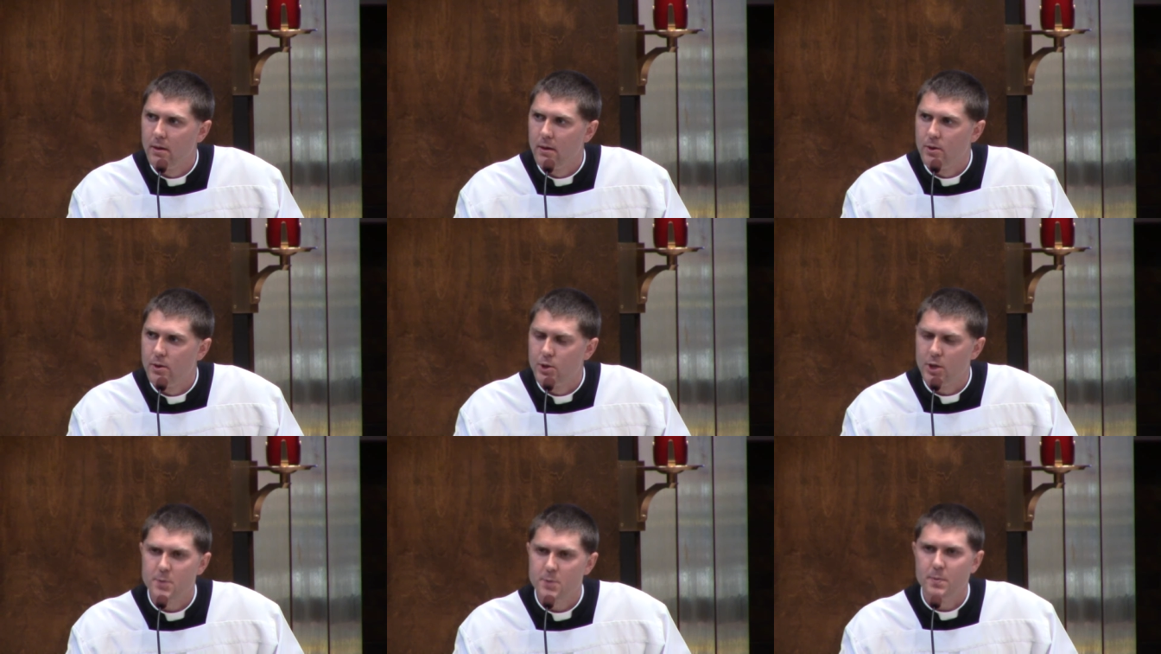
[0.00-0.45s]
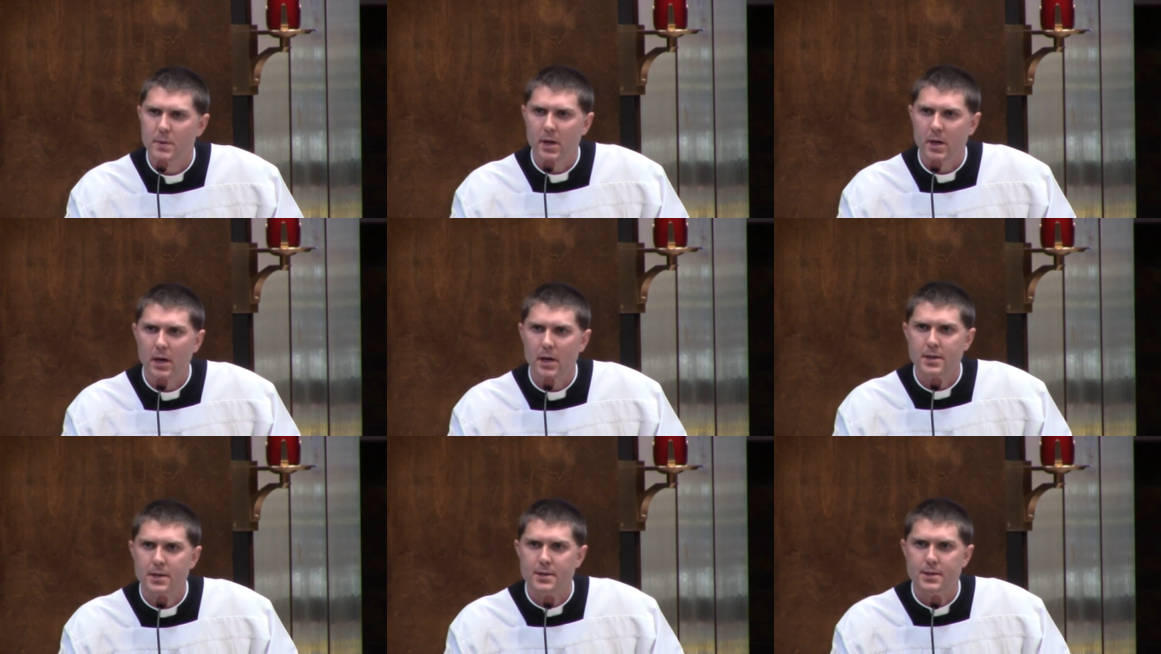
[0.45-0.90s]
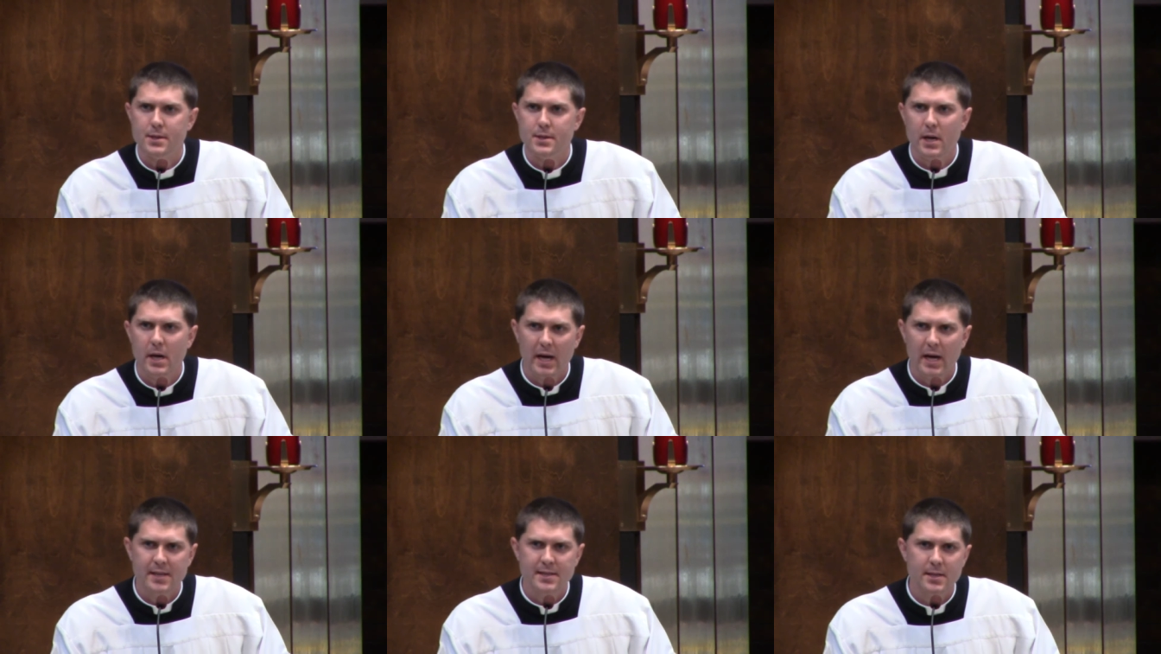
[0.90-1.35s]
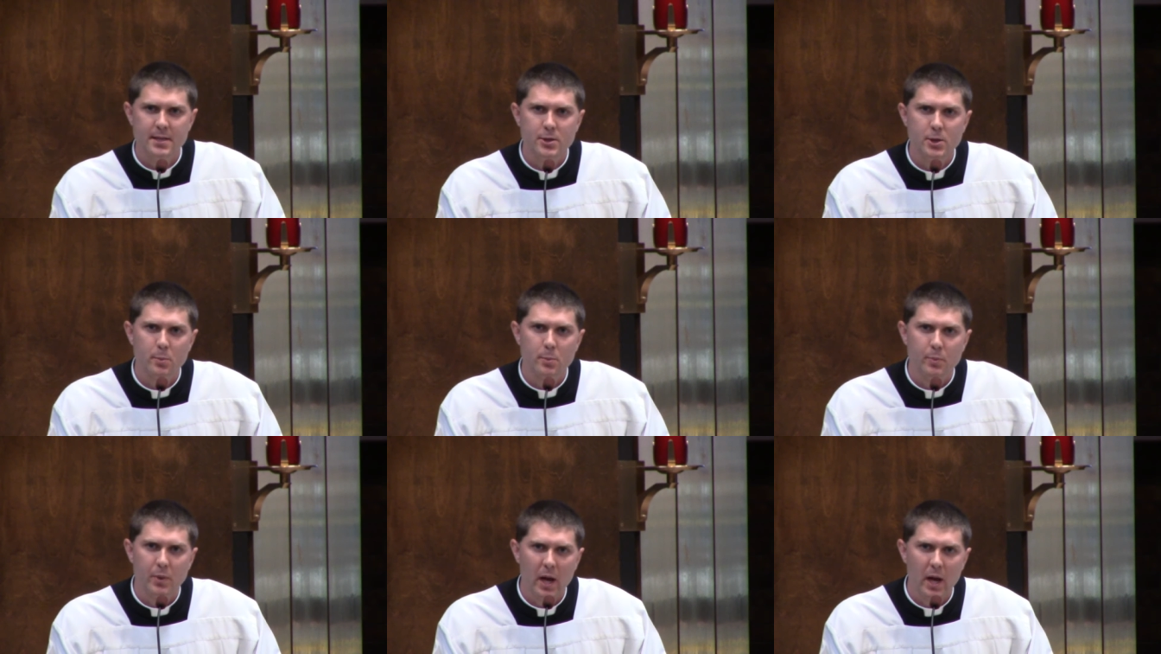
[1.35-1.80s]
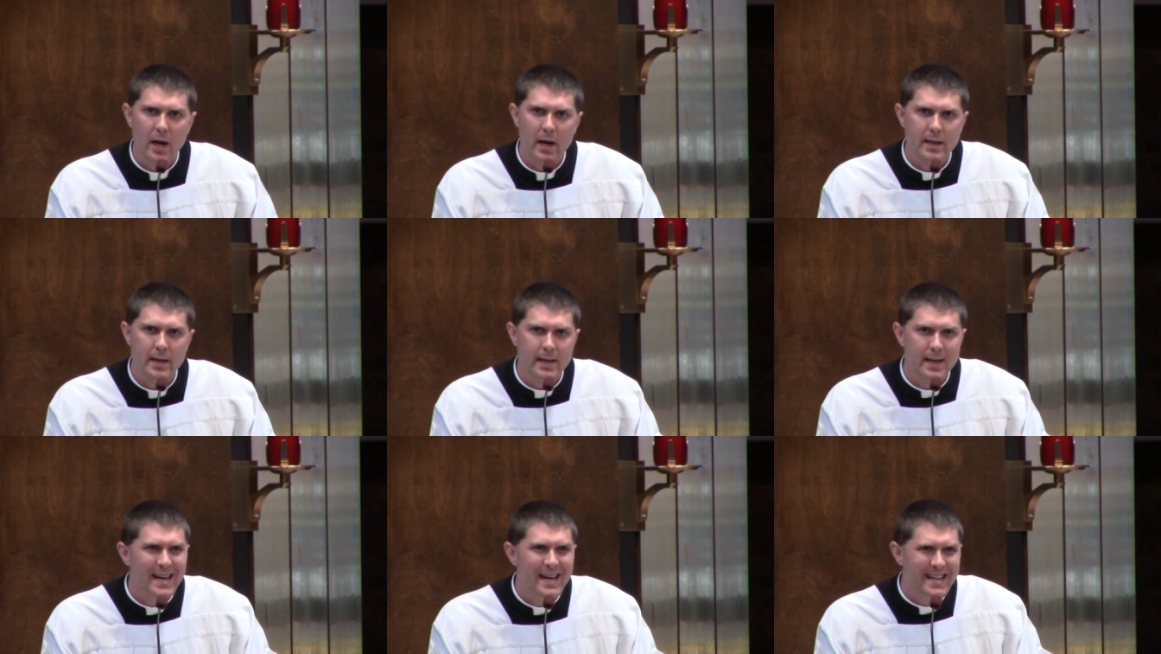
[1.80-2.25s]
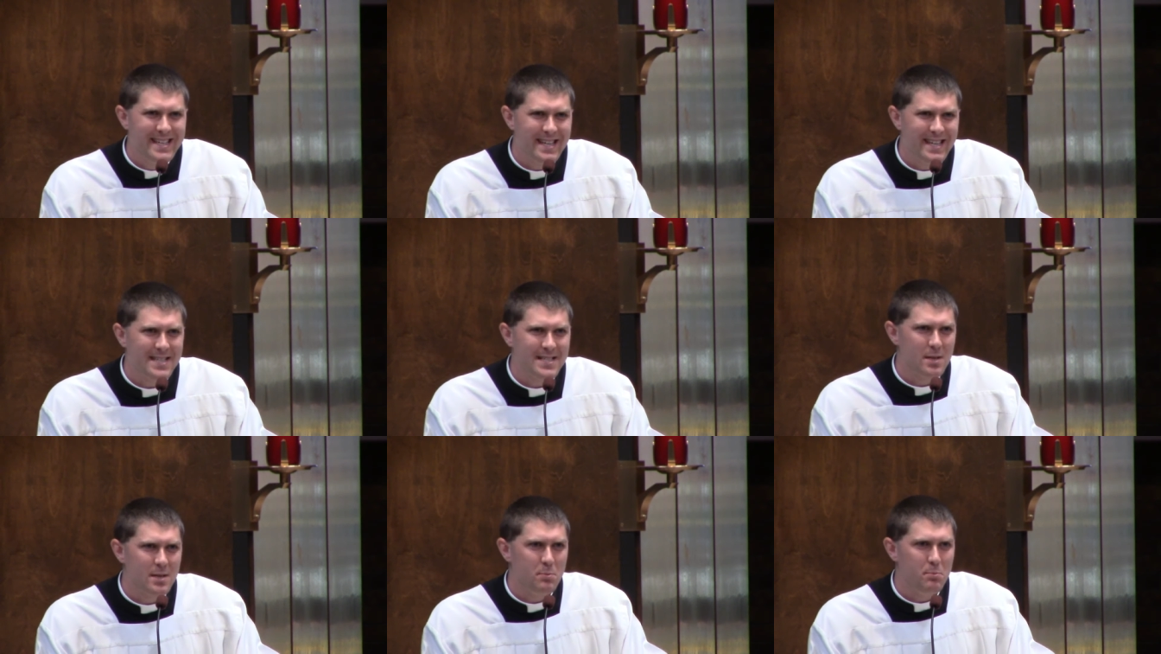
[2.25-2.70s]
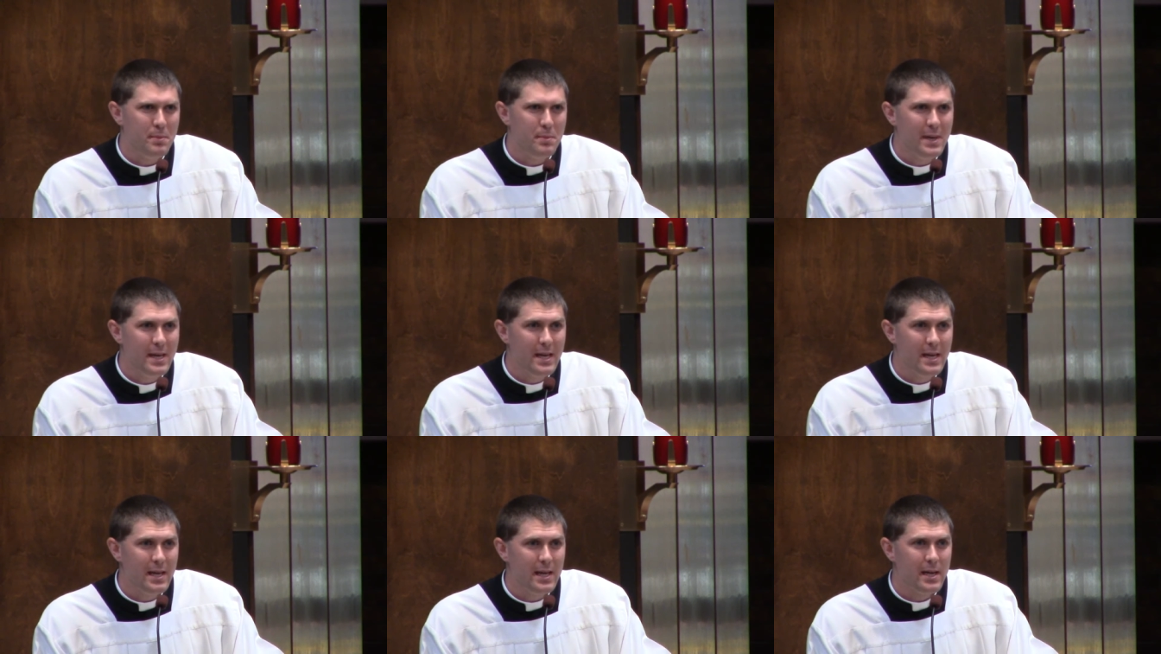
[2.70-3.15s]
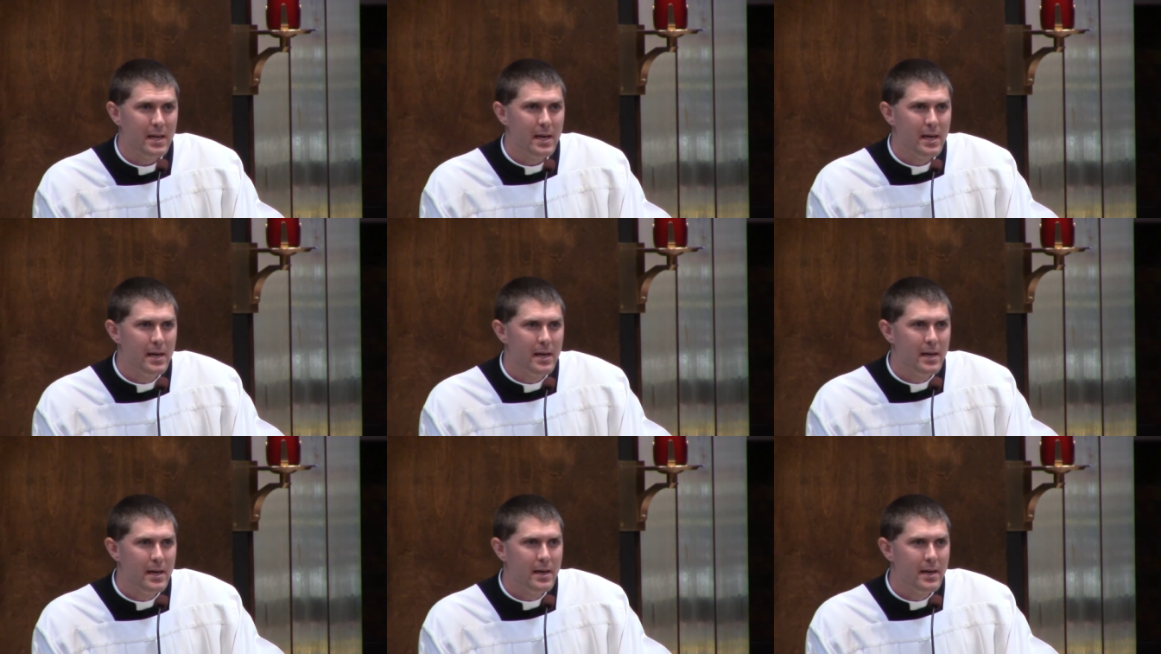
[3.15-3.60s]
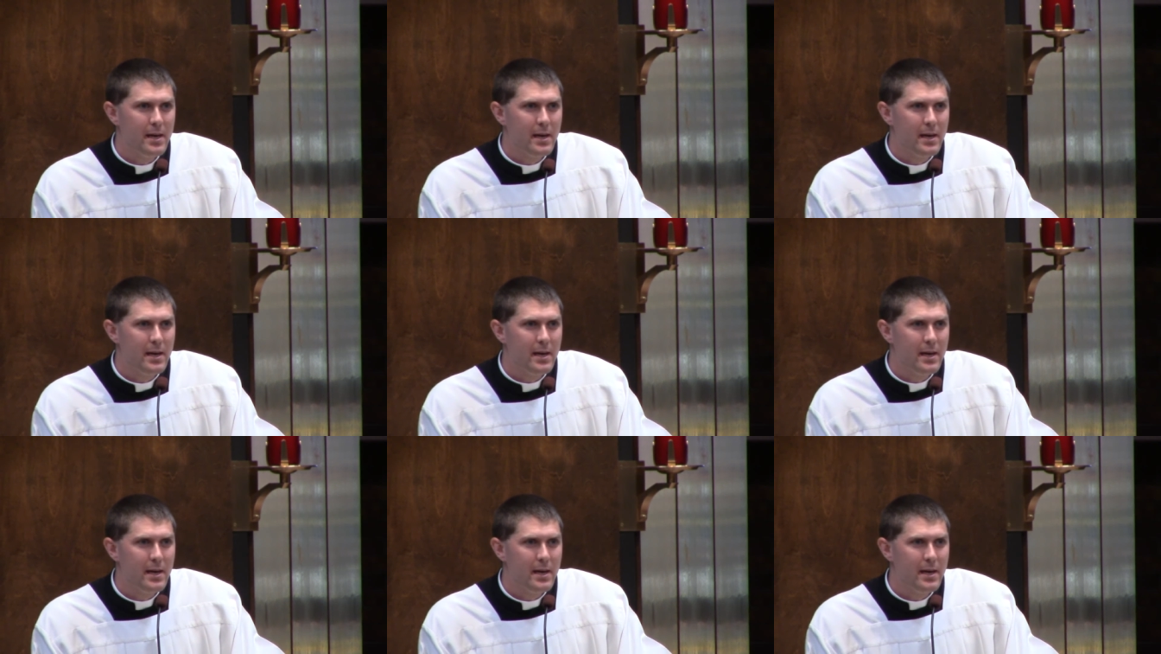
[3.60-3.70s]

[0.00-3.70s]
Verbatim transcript: Just because it's in your blood doesn't mean